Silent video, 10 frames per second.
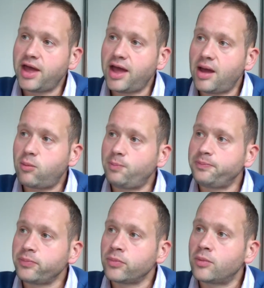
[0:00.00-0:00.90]
there
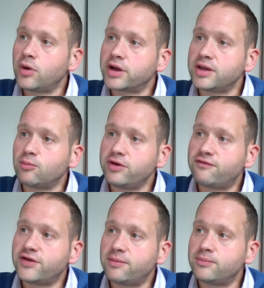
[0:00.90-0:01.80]
working
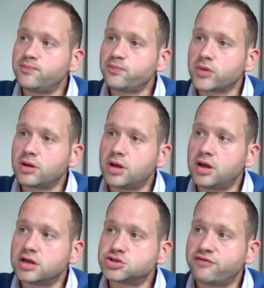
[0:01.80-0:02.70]
with um,
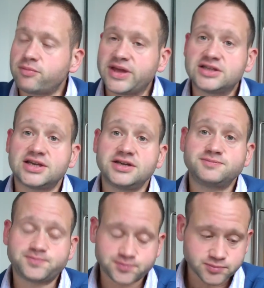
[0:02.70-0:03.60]
uh, Trevor Beatty,